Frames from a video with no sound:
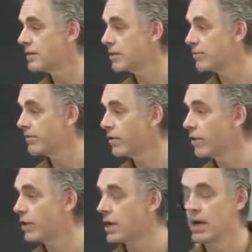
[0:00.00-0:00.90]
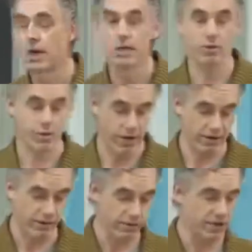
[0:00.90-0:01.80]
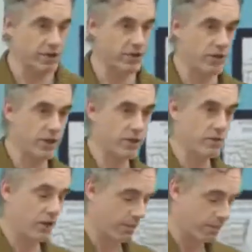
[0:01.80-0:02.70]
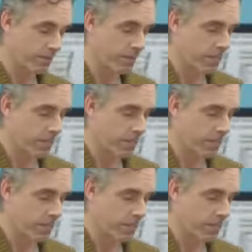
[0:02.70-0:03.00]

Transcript: did before. So we went from a situation where